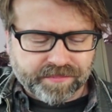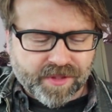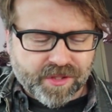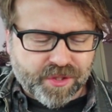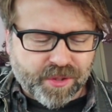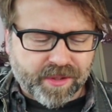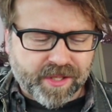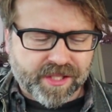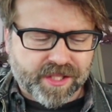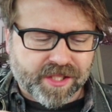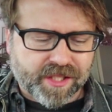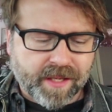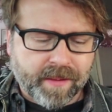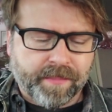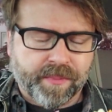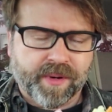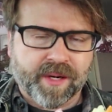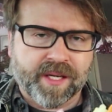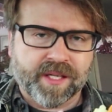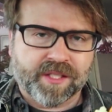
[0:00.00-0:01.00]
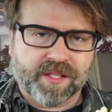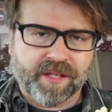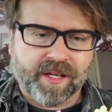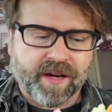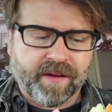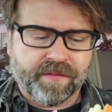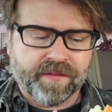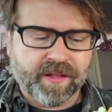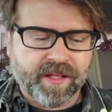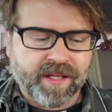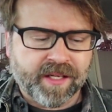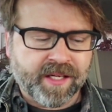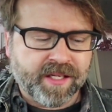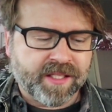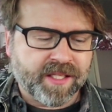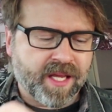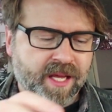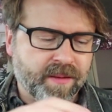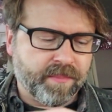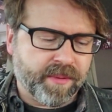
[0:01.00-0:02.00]
sort of slippery, so you definitely need
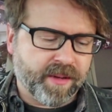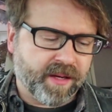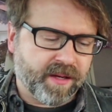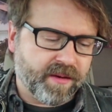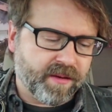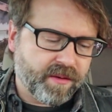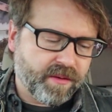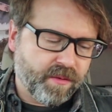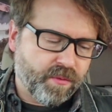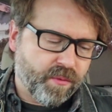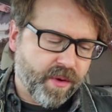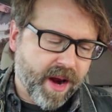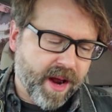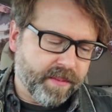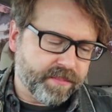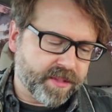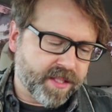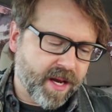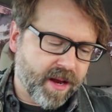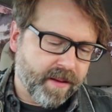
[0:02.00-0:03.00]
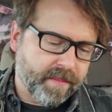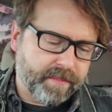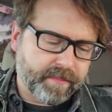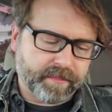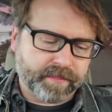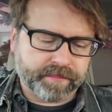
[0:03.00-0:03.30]
to keep it wrapped up.